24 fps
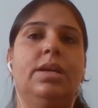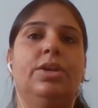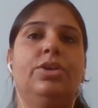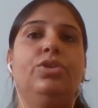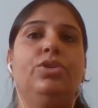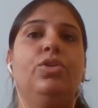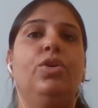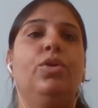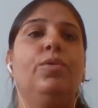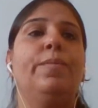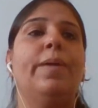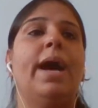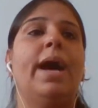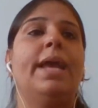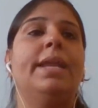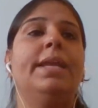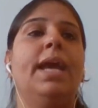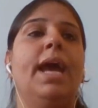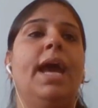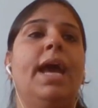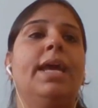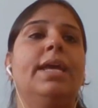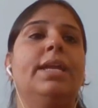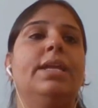
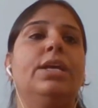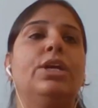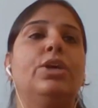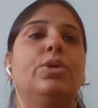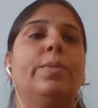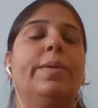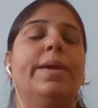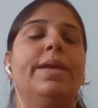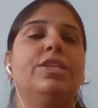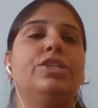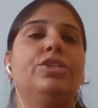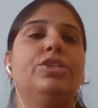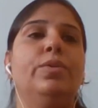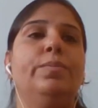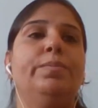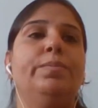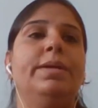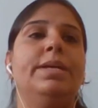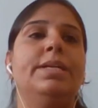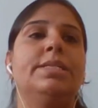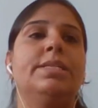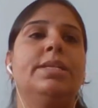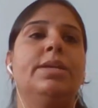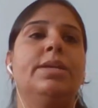Yogbaria, I request you
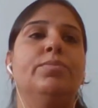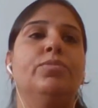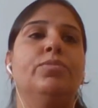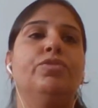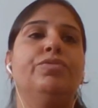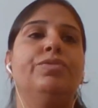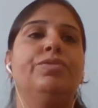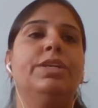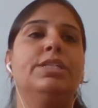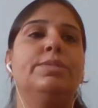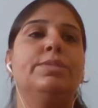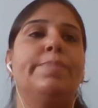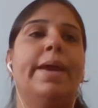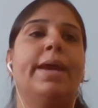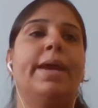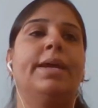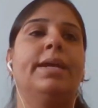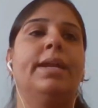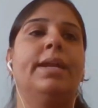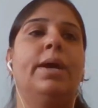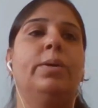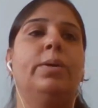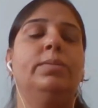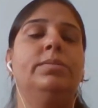please remove this
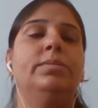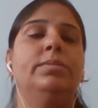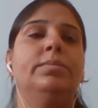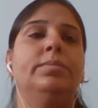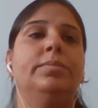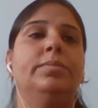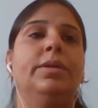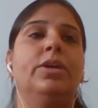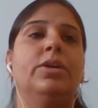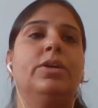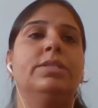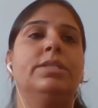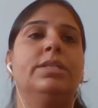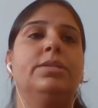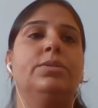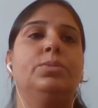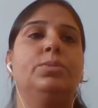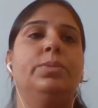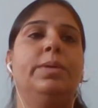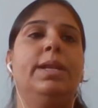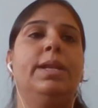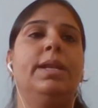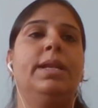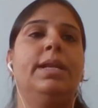background because
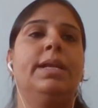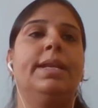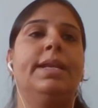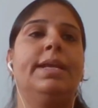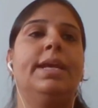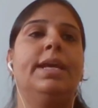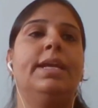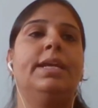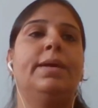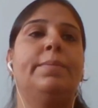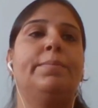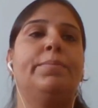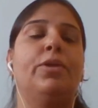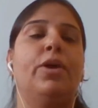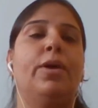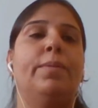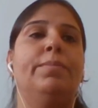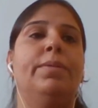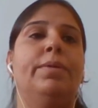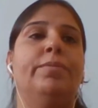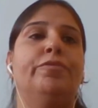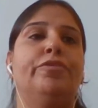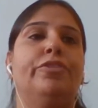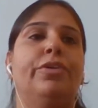it will create a
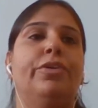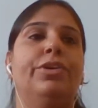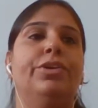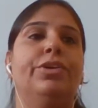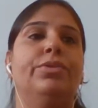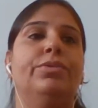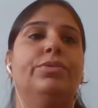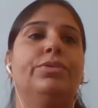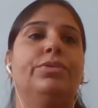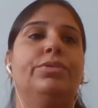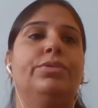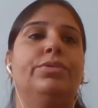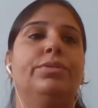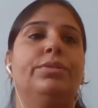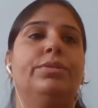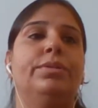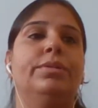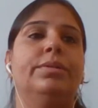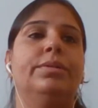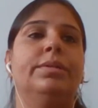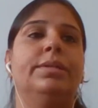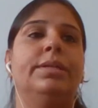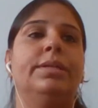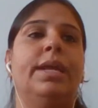problem for you.
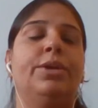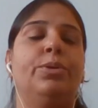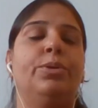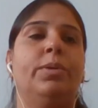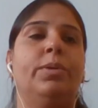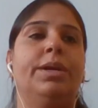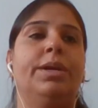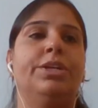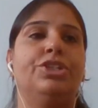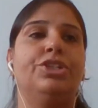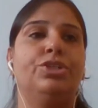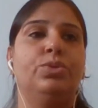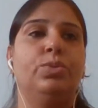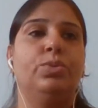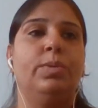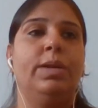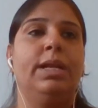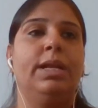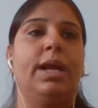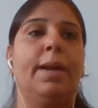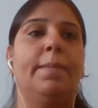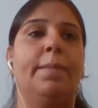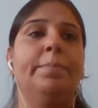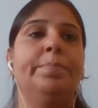The network issue
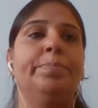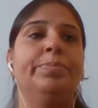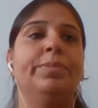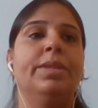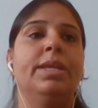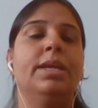will come.